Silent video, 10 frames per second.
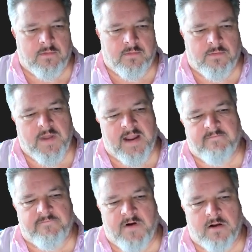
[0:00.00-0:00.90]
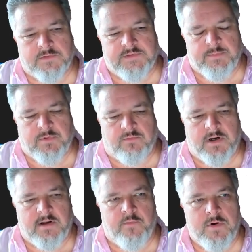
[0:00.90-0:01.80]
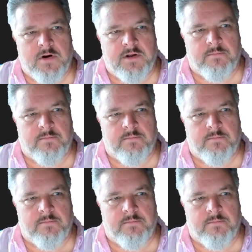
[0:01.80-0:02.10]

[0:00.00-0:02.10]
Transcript: that file statement, right? If we look